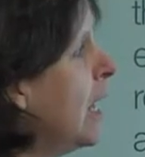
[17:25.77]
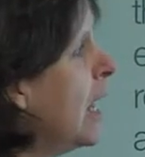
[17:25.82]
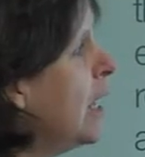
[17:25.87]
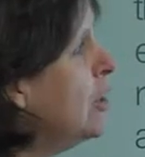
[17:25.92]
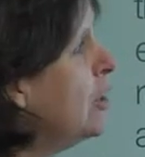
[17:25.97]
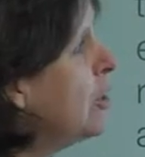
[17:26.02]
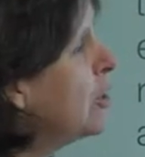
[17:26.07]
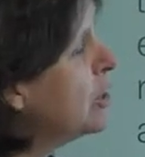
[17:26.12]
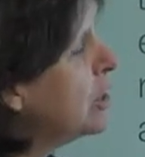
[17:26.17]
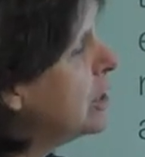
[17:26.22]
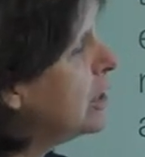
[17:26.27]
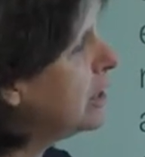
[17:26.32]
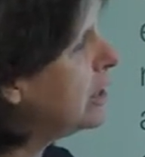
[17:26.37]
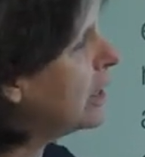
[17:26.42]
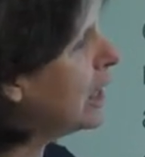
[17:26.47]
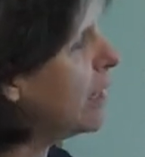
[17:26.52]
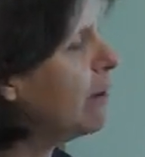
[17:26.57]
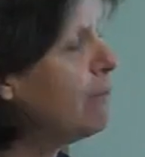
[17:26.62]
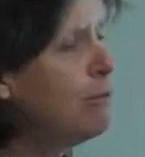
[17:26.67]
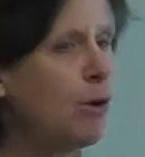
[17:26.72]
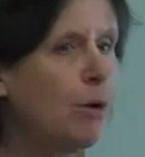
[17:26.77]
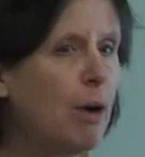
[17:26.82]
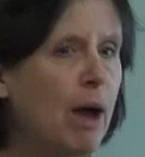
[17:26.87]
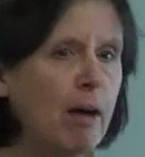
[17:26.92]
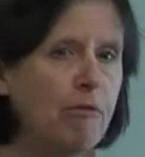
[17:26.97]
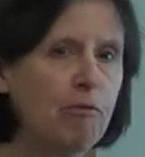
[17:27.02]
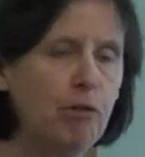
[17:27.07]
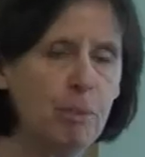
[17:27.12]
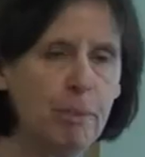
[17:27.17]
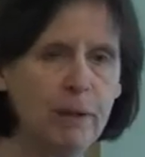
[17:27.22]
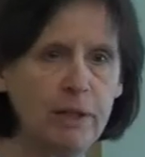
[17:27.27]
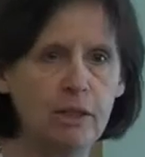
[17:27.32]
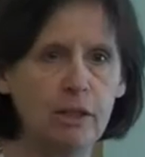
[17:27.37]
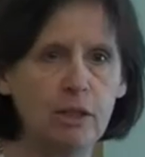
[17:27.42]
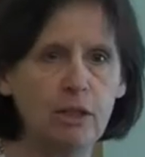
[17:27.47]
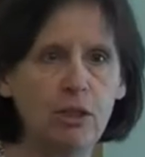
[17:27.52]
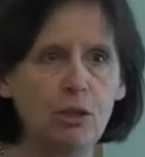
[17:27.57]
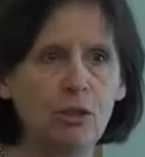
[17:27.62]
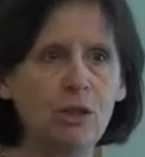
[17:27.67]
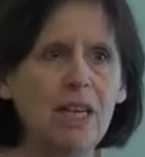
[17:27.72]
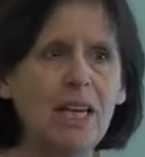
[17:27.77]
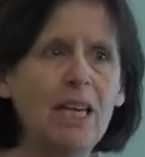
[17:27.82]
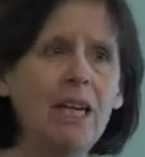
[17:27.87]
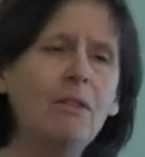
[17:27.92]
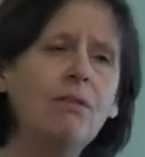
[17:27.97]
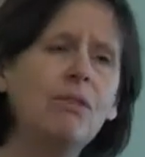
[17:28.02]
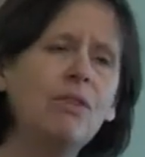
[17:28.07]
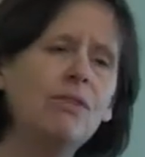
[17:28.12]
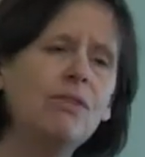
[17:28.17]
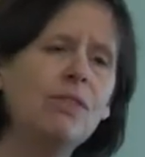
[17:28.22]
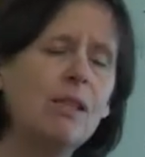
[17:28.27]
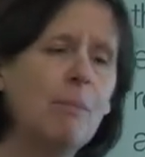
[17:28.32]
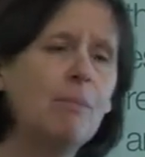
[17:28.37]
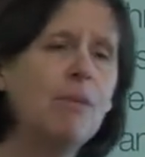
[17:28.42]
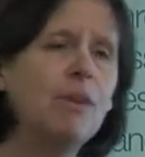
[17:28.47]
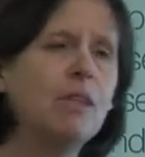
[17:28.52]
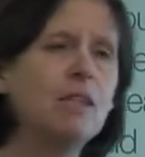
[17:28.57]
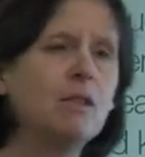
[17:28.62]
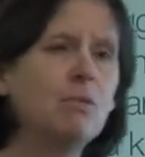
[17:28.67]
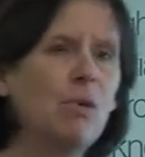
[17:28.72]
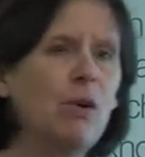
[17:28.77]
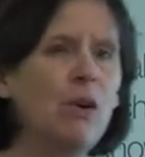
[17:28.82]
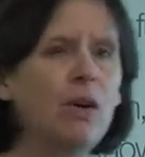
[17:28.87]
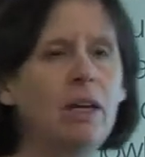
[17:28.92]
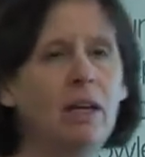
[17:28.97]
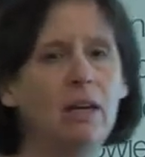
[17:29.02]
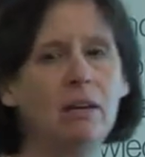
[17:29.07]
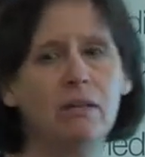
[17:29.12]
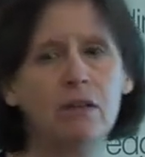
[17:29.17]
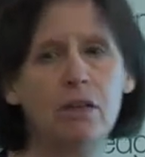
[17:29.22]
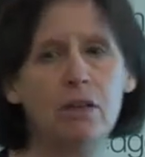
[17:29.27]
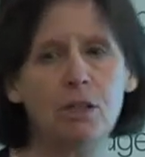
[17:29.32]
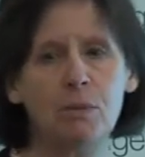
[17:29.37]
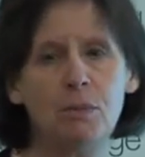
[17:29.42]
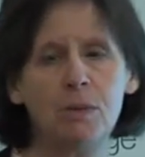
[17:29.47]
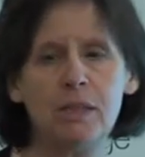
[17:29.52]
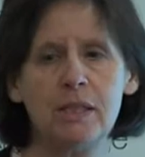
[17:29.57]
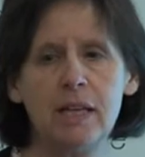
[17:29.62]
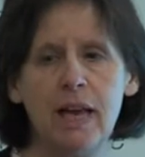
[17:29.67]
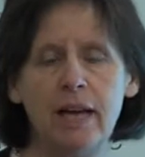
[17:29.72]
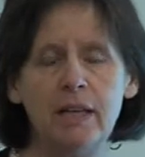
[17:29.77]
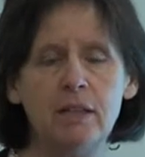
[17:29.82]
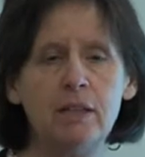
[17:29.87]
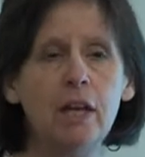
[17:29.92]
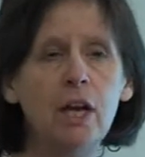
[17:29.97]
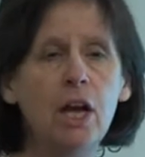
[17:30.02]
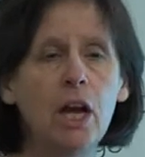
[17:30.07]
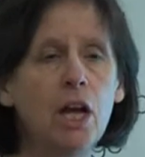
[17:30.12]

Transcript: And you can see that if you have repeated use, even of something that's working at 30%,